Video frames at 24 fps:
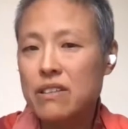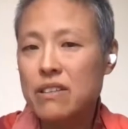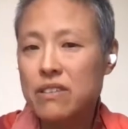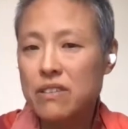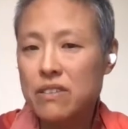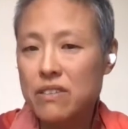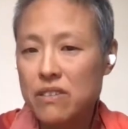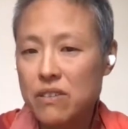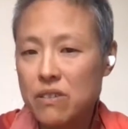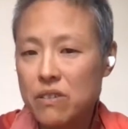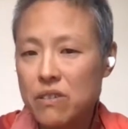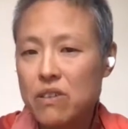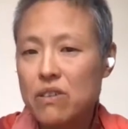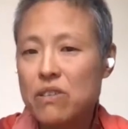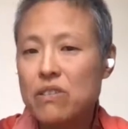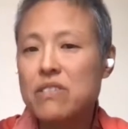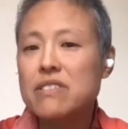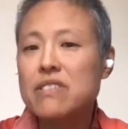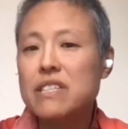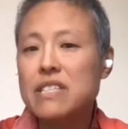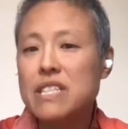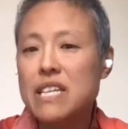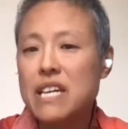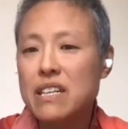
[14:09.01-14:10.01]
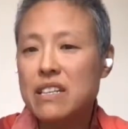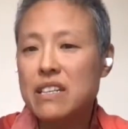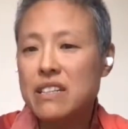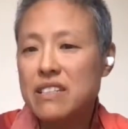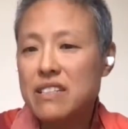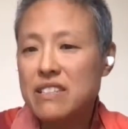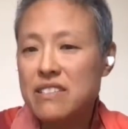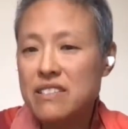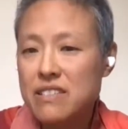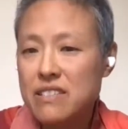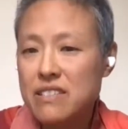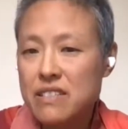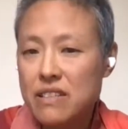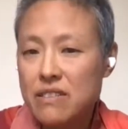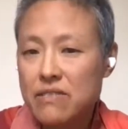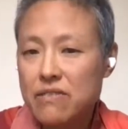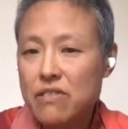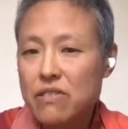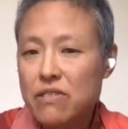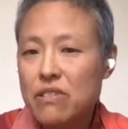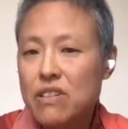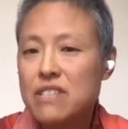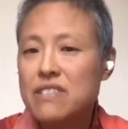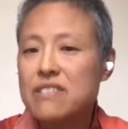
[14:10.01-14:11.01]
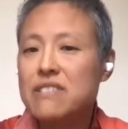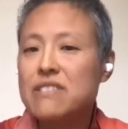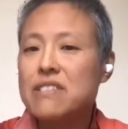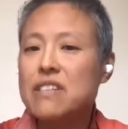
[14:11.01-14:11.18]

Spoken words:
So there is a tendency for us